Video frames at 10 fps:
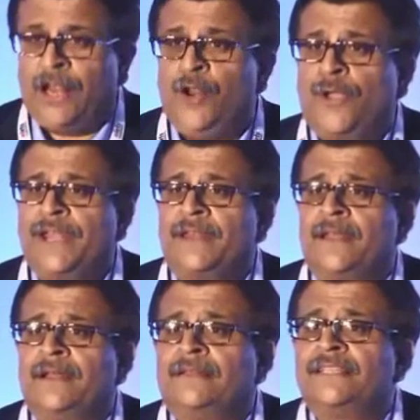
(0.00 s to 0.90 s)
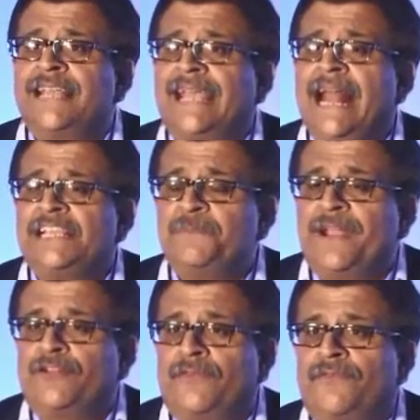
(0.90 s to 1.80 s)
Look at the second
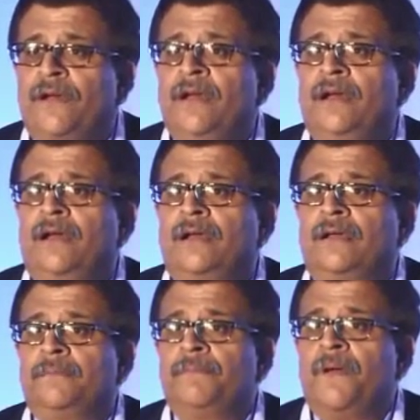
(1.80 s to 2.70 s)
aspect of uh,